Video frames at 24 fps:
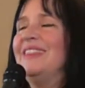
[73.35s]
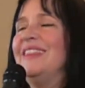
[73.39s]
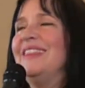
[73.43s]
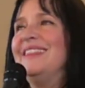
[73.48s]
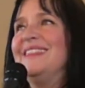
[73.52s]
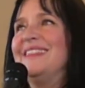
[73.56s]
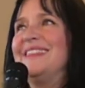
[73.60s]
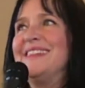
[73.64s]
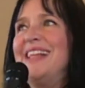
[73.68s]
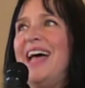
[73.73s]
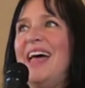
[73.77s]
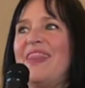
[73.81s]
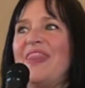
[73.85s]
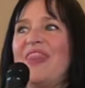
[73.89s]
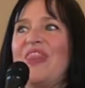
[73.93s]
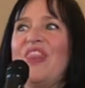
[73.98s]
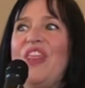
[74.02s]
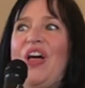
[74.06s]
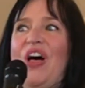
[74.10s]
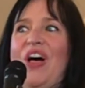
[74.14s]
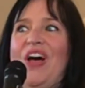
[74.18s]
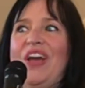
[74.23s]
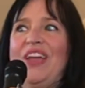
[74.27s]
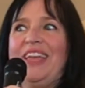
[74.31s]
It's not
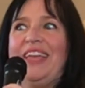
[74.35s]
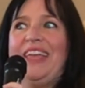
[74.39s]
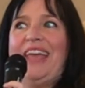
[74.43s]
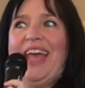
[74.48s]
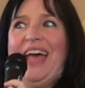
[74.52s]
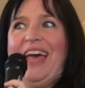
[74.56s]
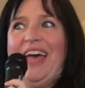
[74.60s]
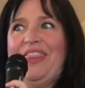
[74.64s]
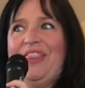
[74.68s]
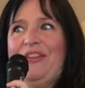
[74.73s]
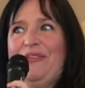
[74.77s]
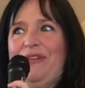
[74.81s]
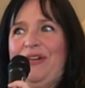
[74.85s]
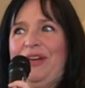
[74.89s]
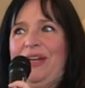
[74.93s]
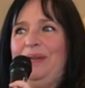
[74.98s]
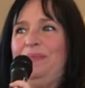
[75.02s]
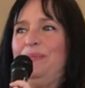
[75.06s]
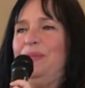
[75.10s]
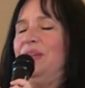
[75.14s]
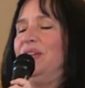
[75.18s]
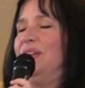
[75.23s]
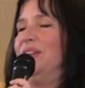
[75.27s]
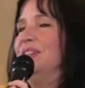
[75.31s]
the gathering,
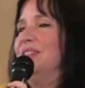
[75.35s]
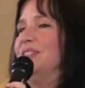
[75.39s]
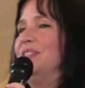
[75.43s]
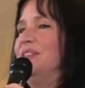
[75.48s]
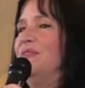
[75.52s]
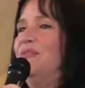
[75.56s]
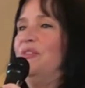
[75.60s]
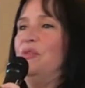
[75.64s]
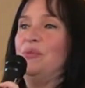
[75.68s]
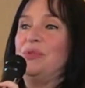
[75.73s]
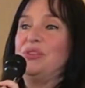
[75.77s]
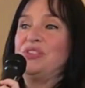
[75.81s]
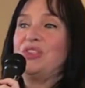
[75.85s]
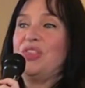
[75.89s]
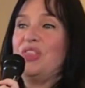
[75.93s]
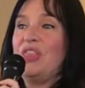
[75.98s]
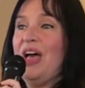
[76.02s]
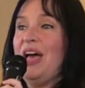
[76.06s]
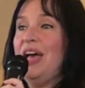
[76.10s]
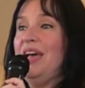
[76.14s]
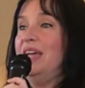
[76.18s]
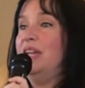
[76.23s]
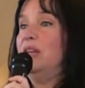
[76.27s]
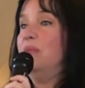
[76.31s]
because if it was
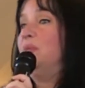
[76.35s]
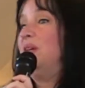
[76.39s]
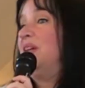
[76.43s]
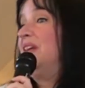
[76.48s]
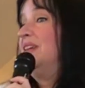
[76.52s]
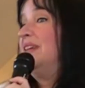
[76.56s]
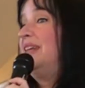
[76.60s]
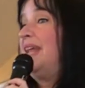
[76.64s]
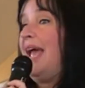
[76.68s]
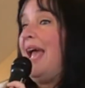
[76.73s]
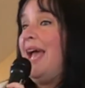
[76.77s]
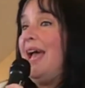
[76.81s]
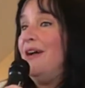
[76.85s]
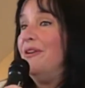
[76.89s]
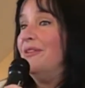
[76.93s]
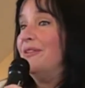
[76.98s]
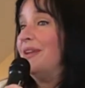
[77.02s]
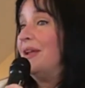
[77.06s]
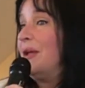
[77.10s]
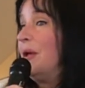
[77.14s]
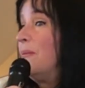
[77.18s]
the, it'd be a noun.